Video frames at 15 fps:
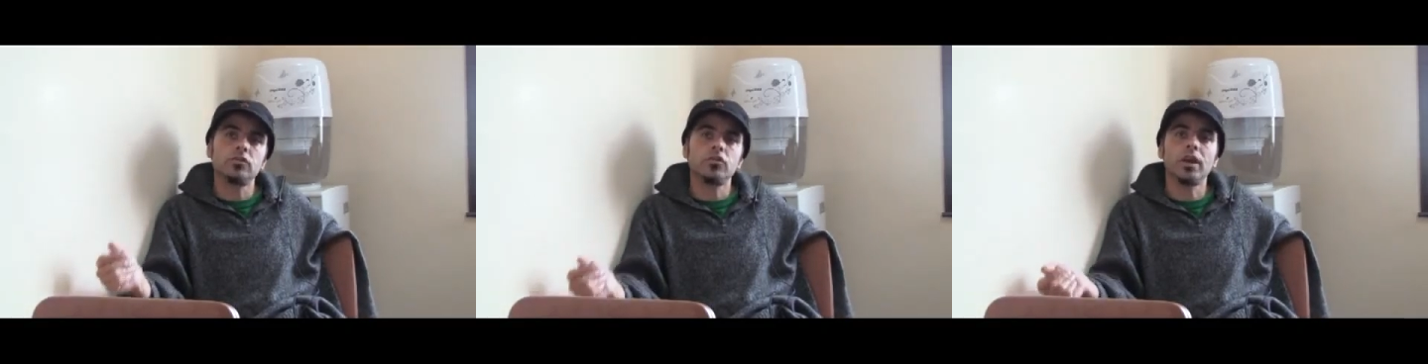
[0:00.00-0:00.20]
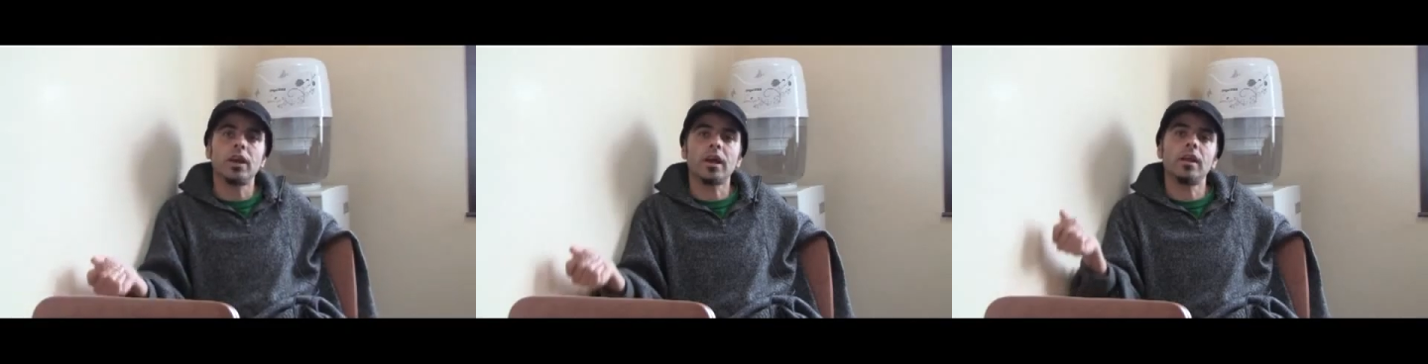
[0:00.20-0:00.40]

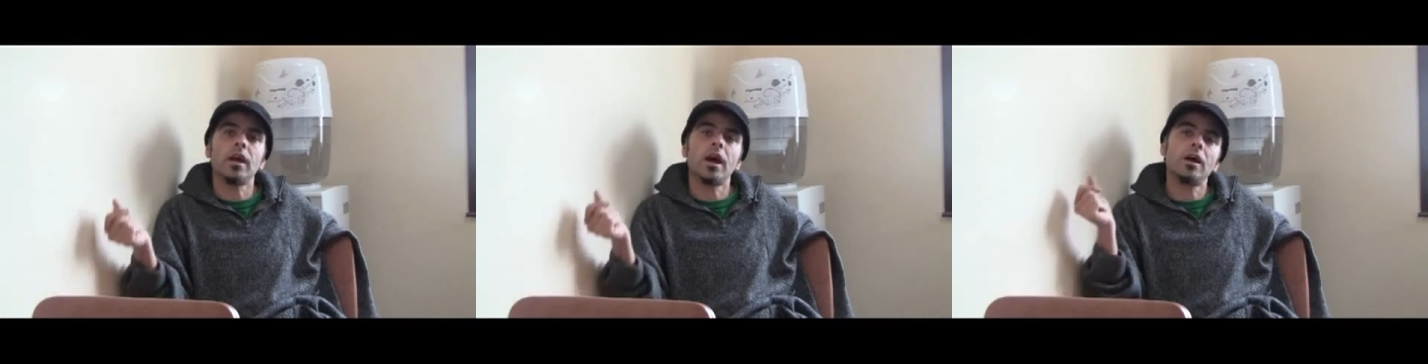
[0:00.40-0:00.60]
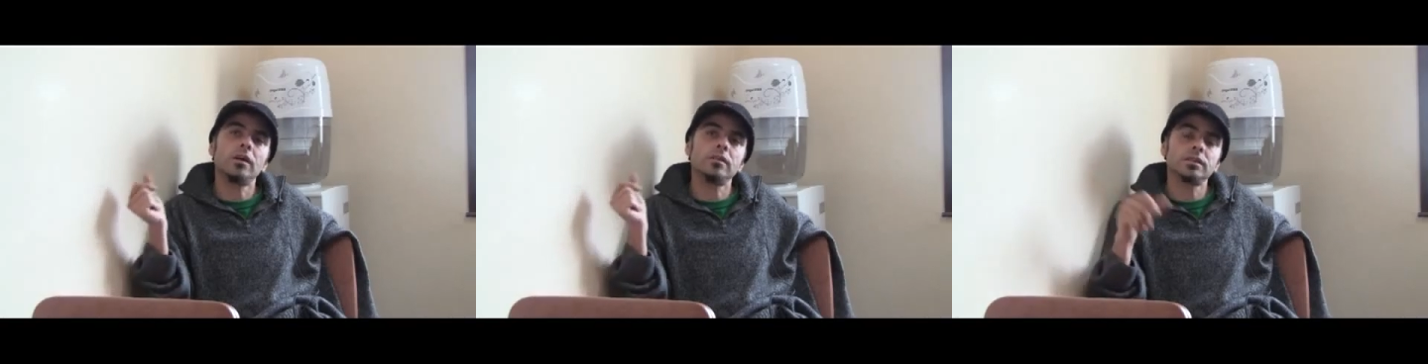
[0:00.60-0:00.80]
She can
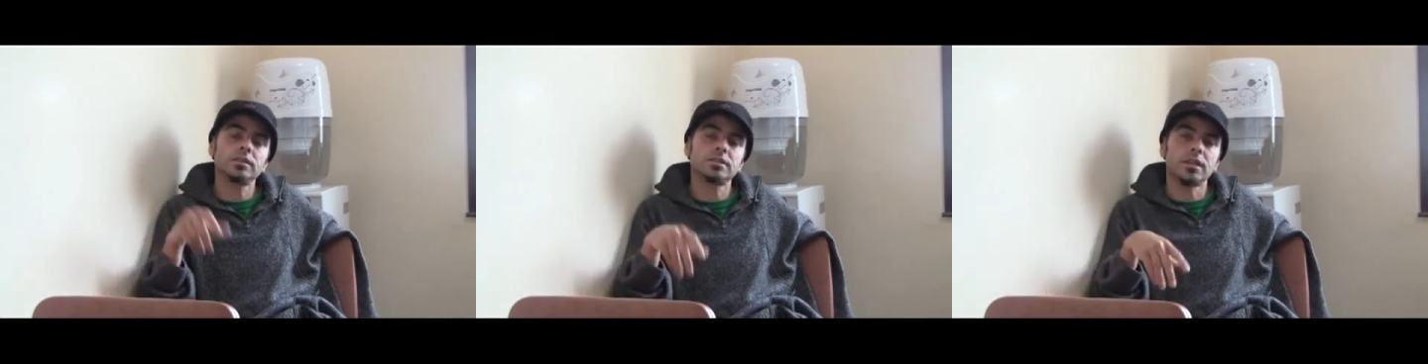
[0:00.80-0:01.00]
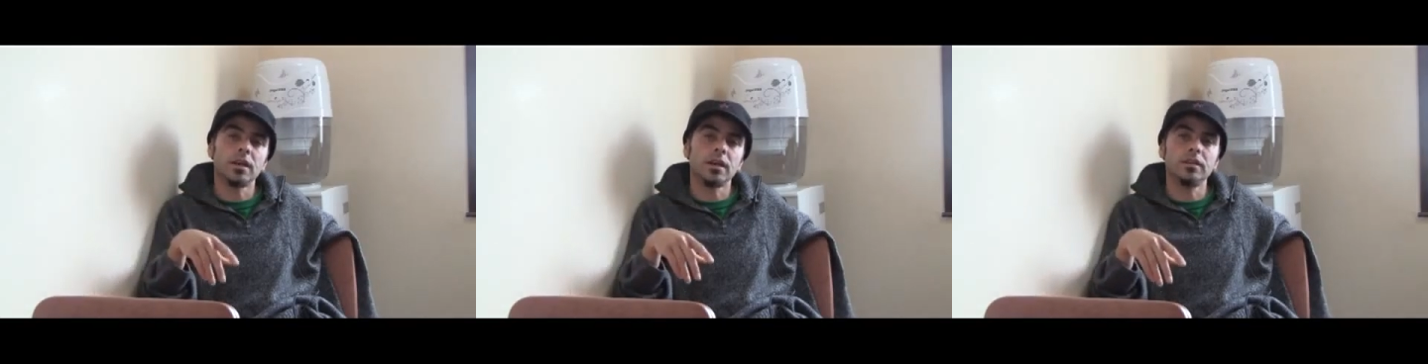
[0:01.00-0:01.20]

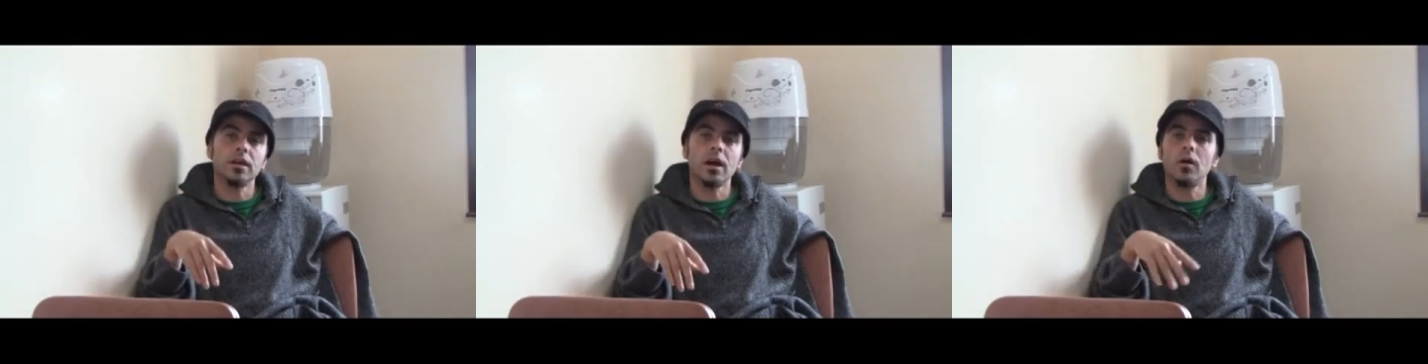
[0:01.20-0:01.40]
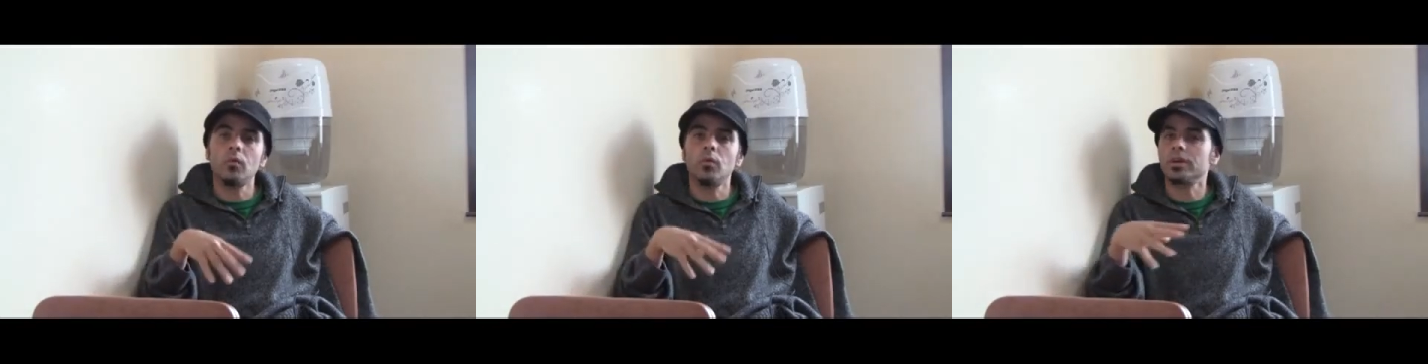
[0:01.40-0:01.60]
understand
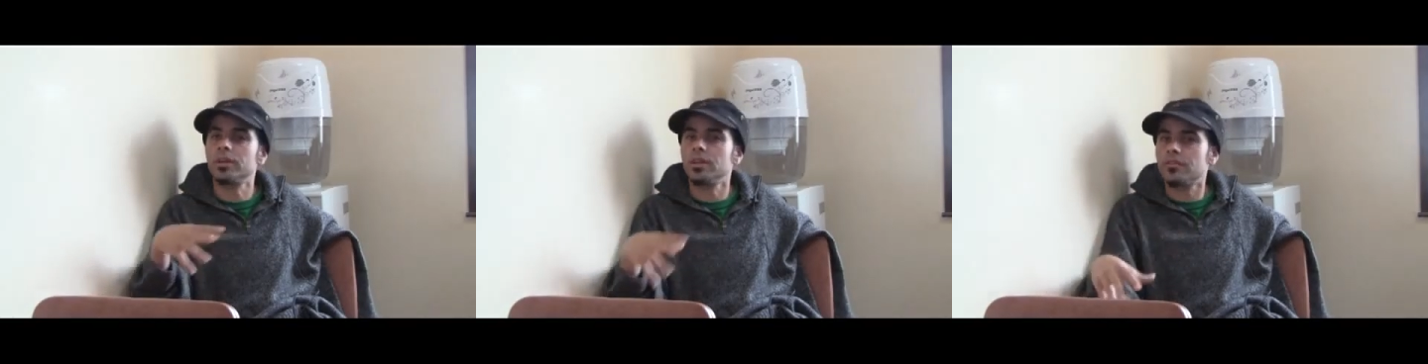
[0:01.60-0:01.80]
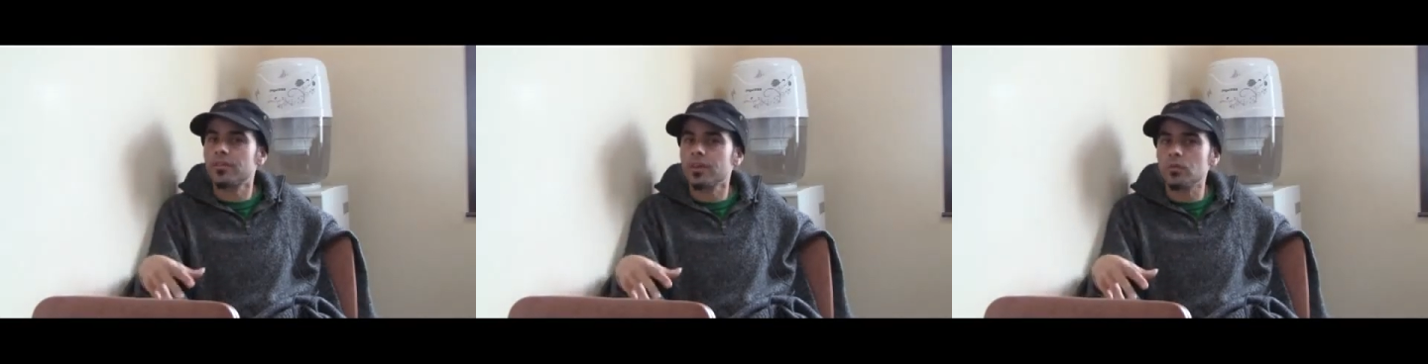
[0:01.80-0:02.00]

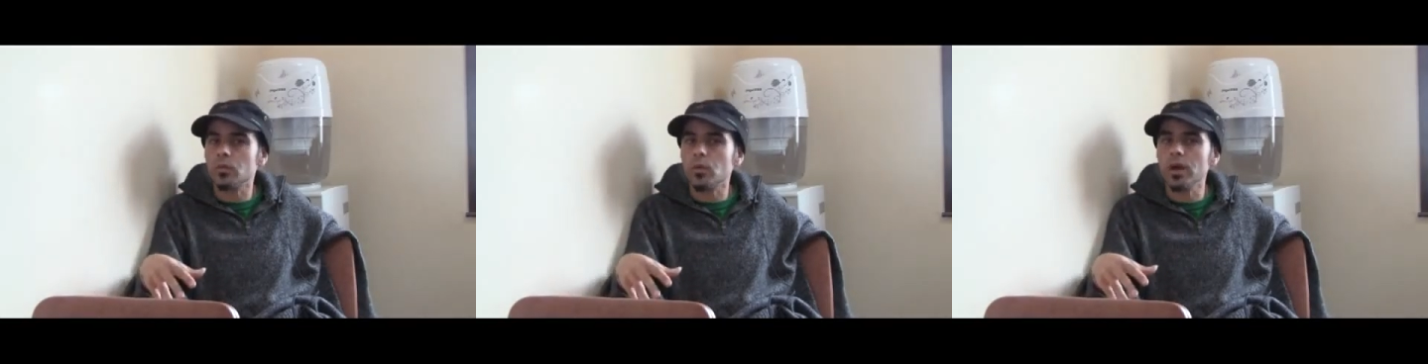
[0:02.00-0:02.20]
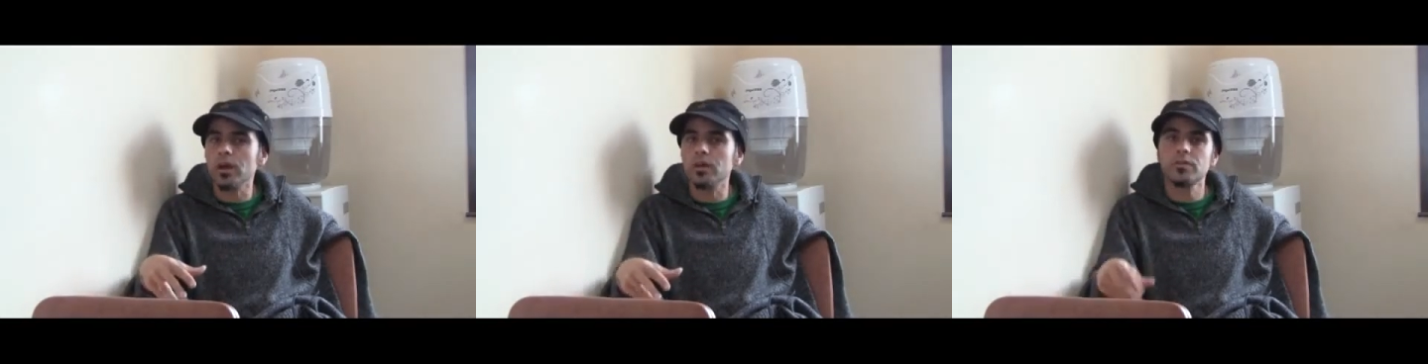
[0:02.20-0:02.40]
our different
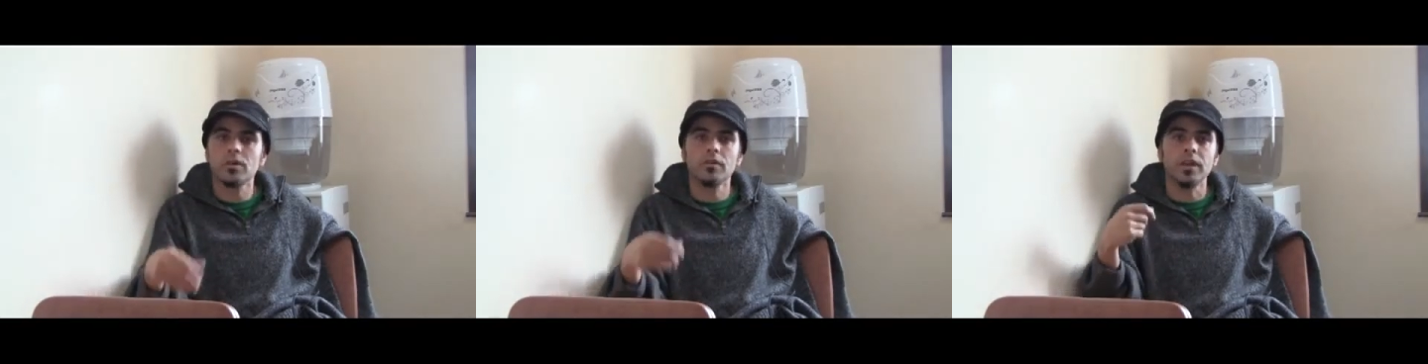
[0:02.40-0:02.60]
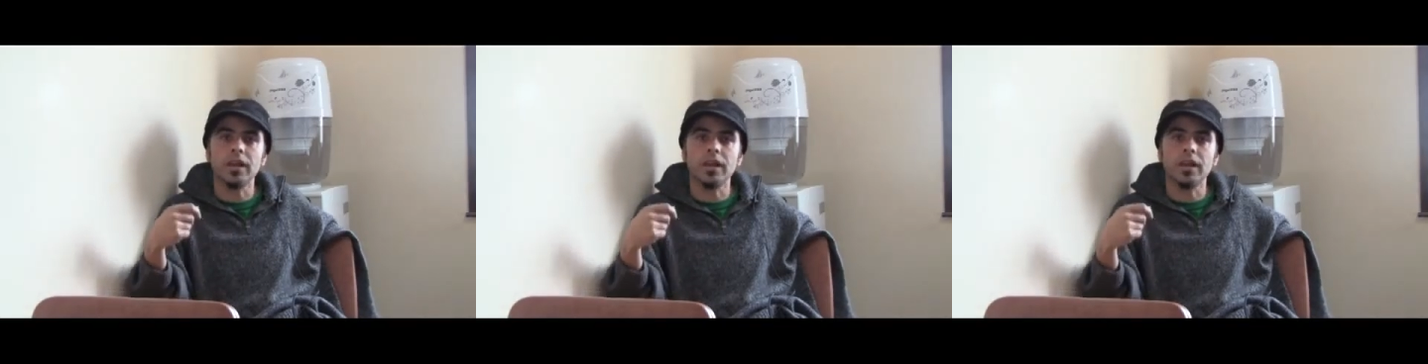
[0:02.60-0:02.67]
ways of